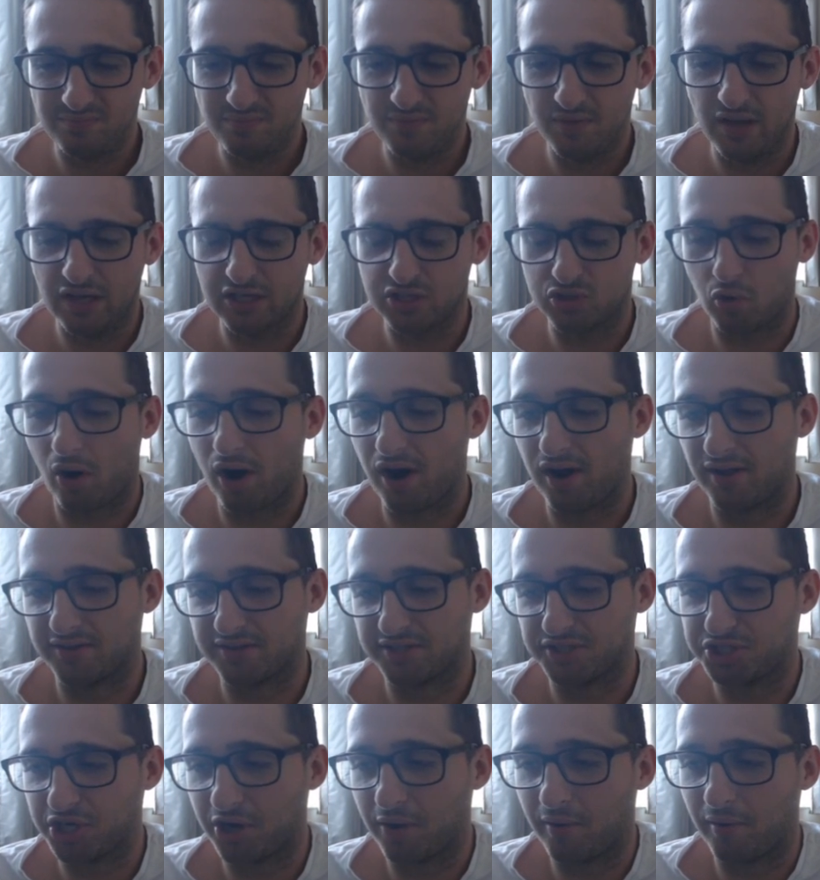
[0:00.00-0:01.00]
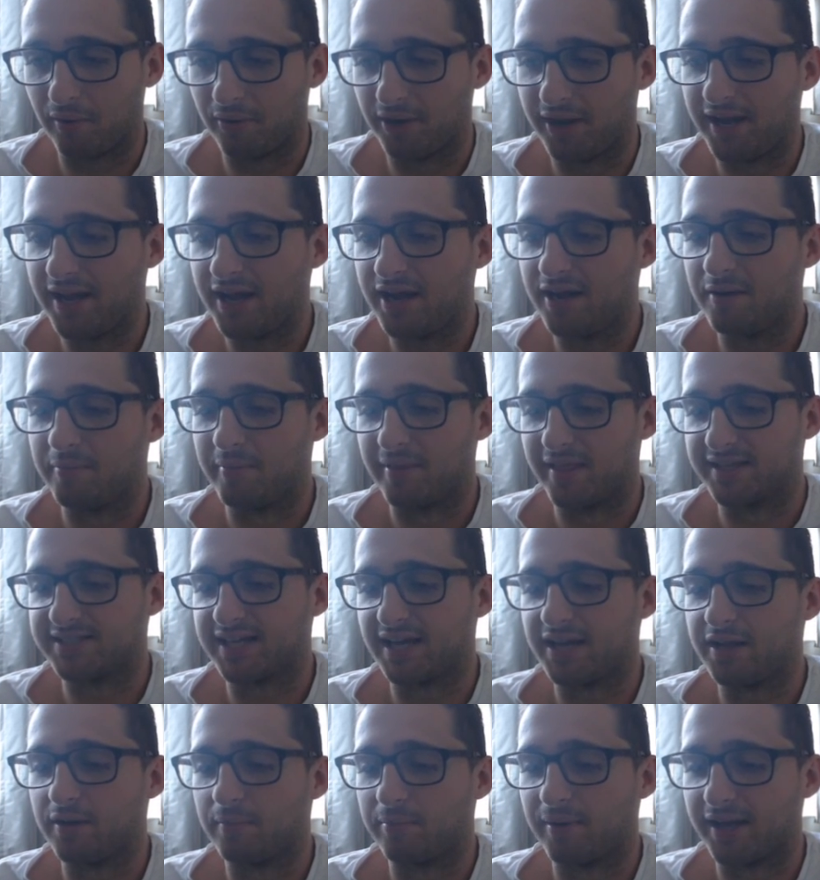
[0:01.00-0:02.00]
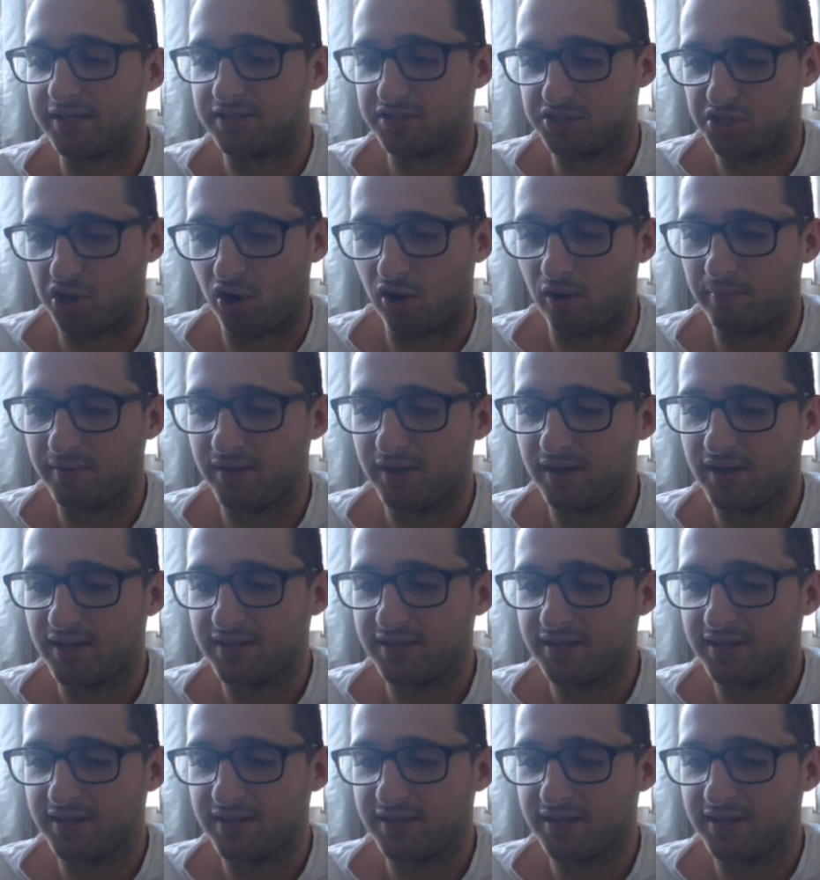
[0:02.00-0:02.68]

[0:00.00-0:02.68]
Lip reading: it's quite hard to show it on here, but let's say you're playing top.